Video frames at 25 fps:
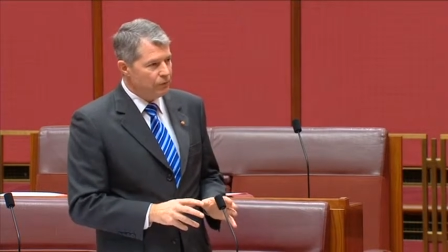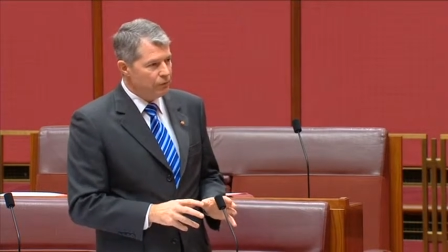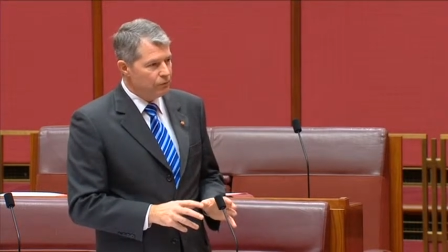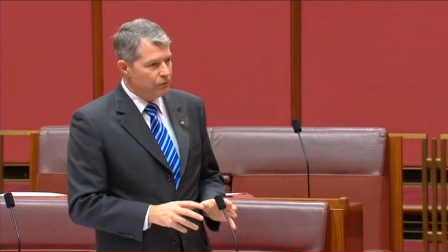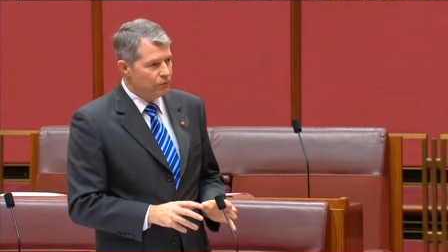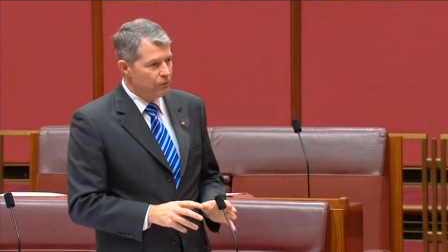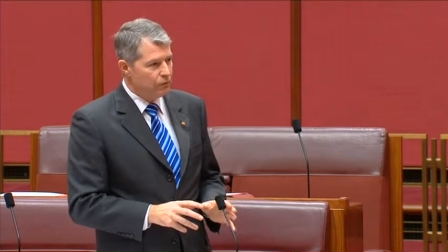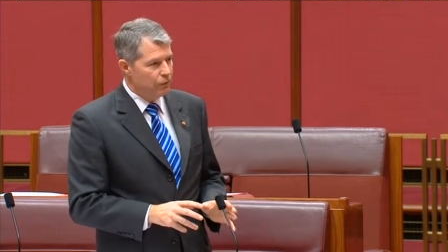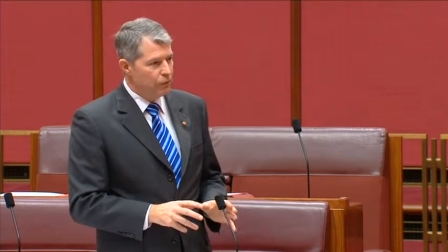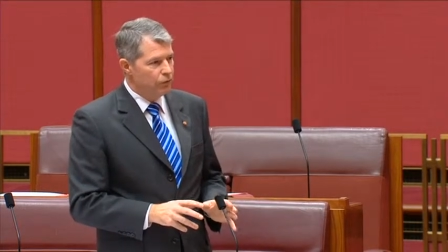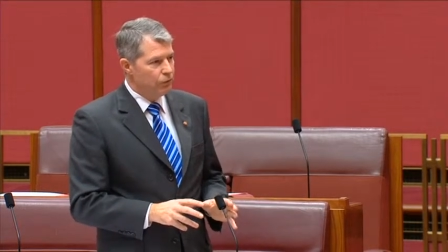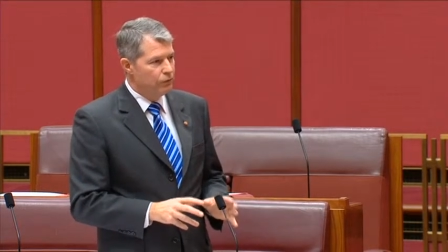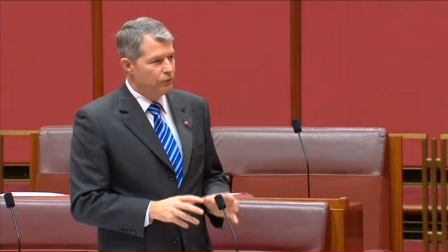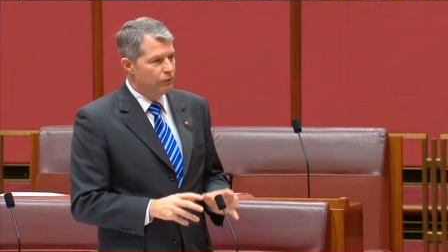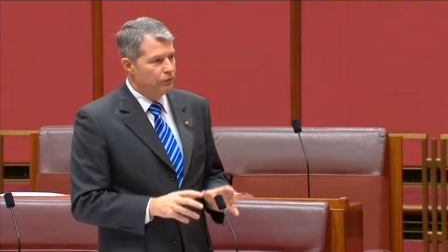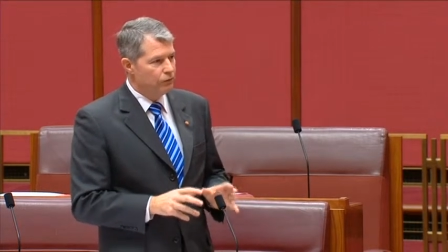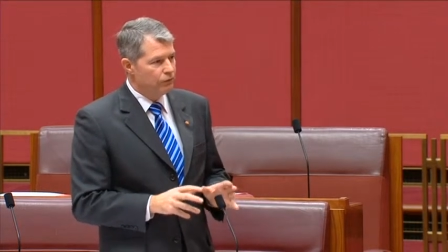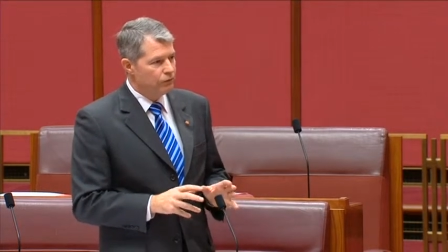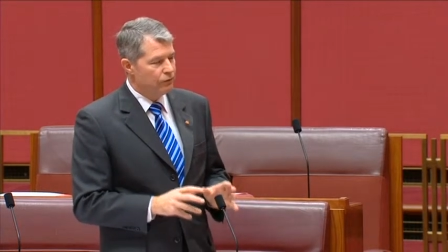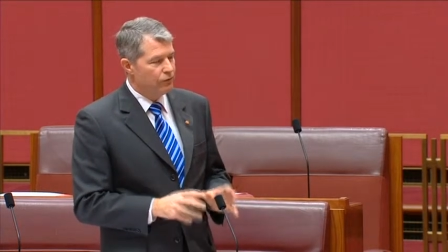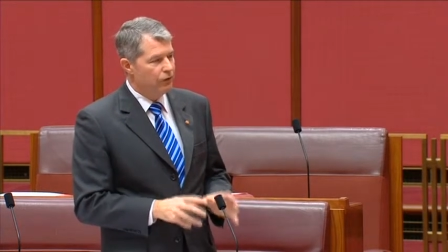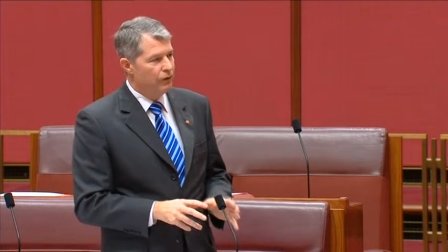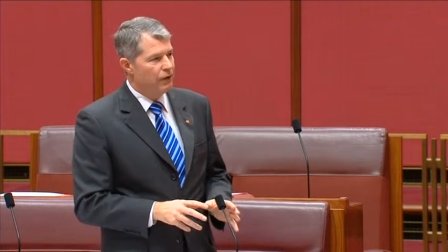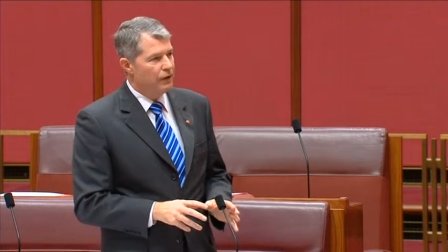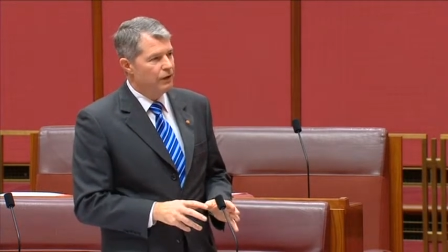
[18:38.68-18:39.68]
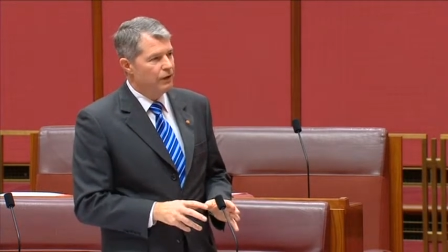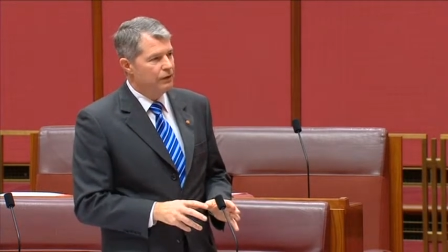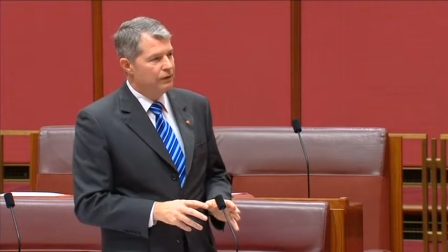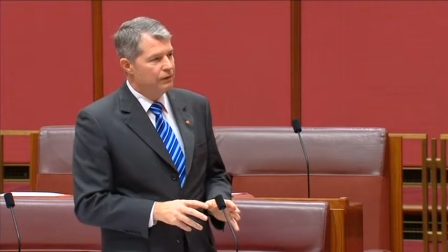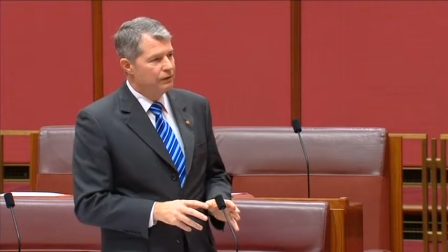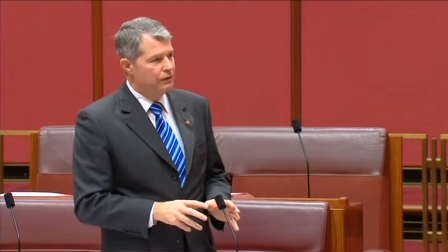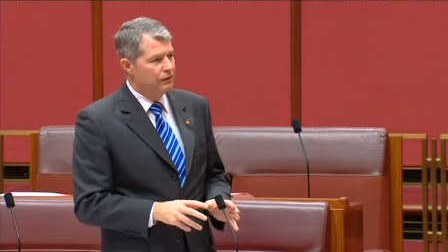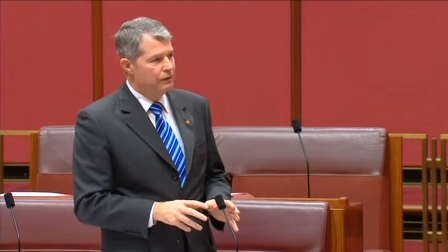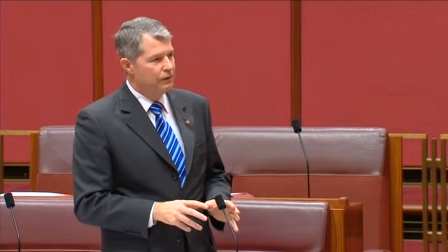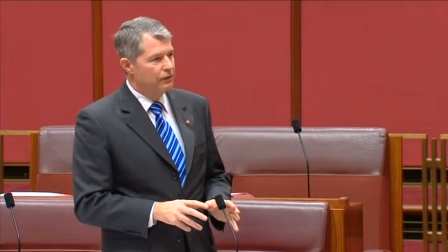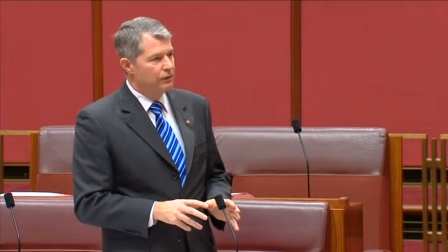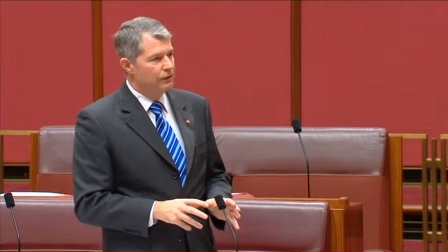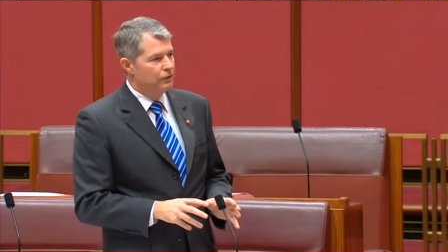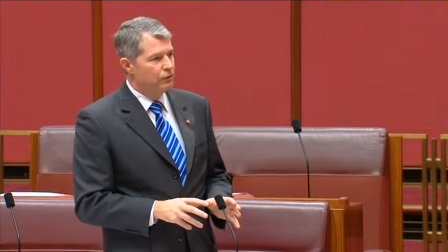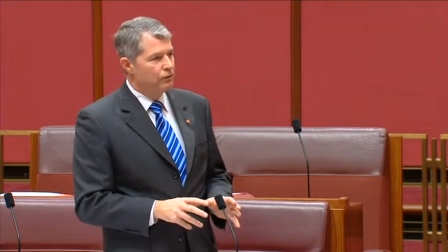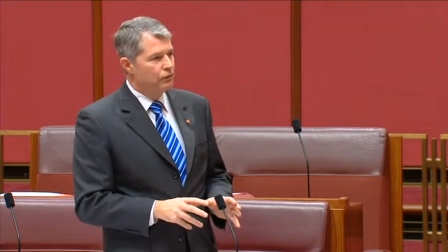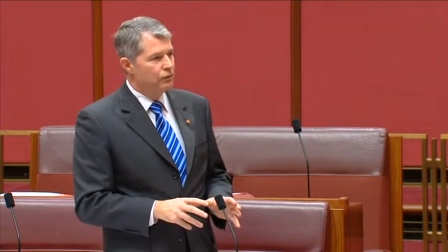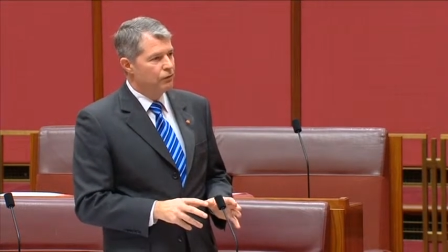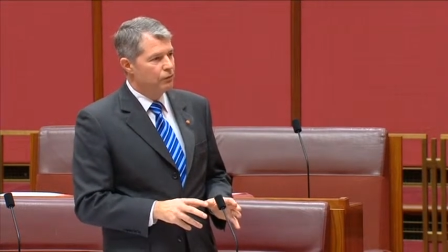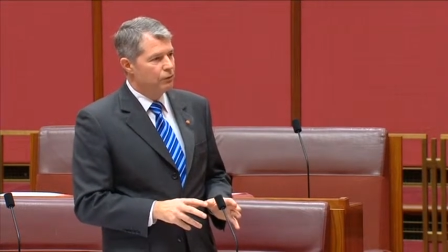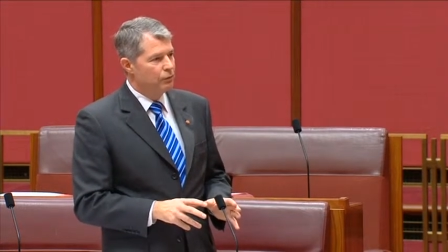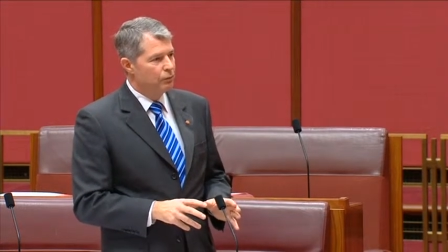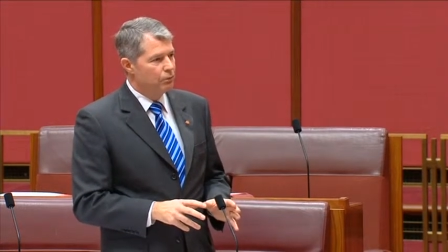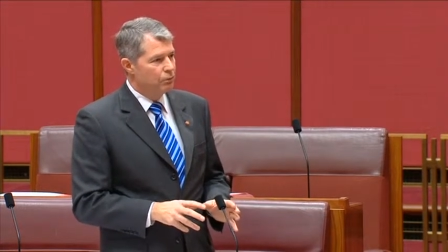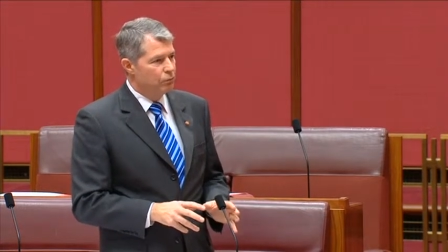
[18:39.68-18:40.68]
for her desire
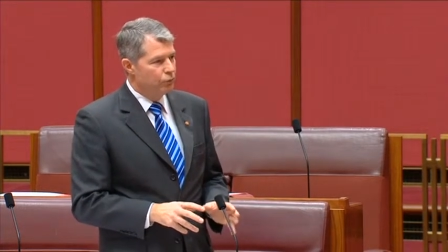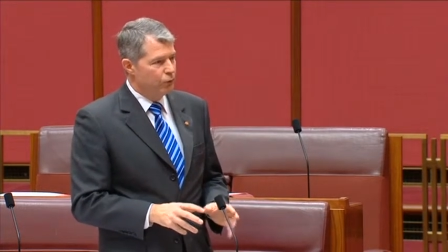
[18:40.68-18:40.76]
to